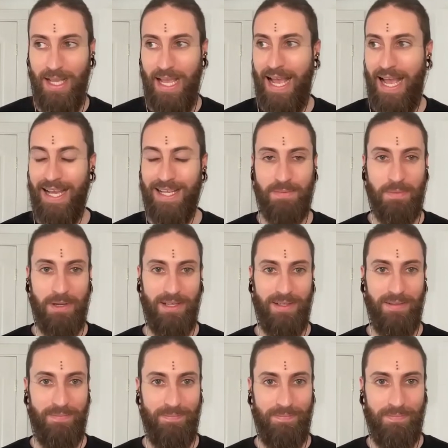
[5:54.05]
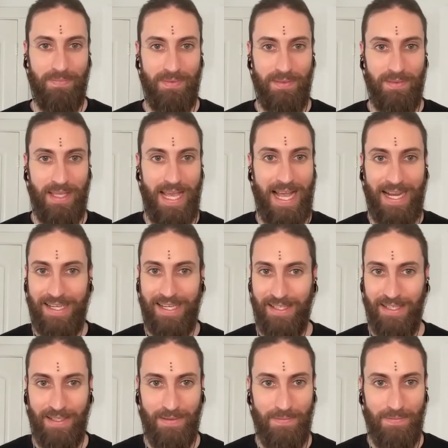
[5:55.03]
asthma,
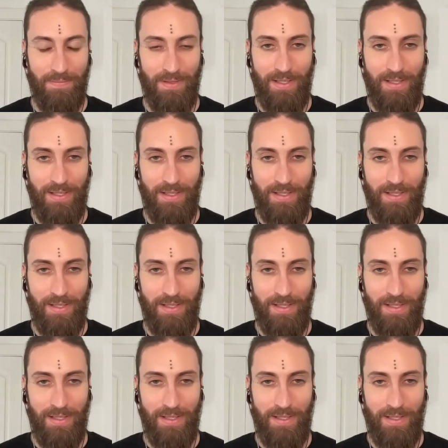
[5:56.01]
acne.